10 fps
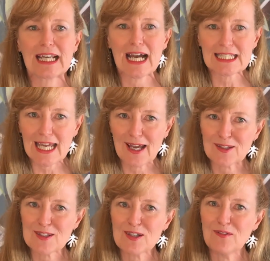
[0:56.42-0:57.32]

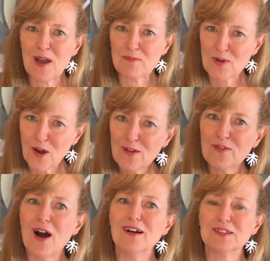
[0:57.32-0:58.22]
cutouts of our
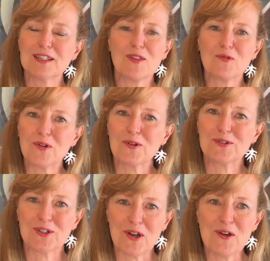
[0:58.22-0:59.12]
profiles at the Royal
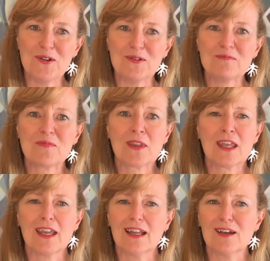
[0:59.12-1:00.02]
Show.
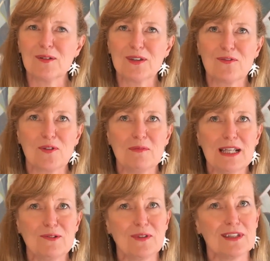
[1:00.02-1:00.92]
And I was
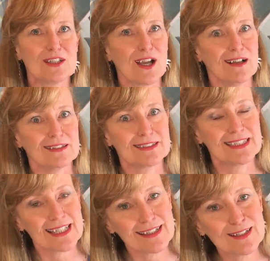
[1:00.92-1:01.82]
familiar with the Charles
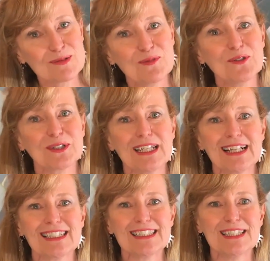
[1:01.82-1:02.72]
Dickens book,
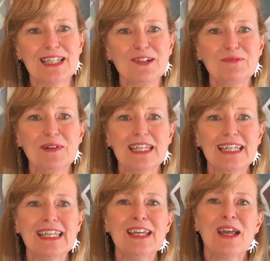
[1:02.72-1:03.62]
Nicholas
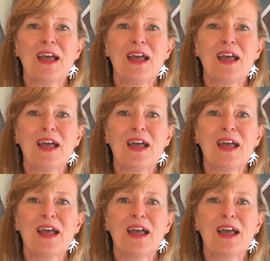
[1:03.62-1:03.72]
Nickleby,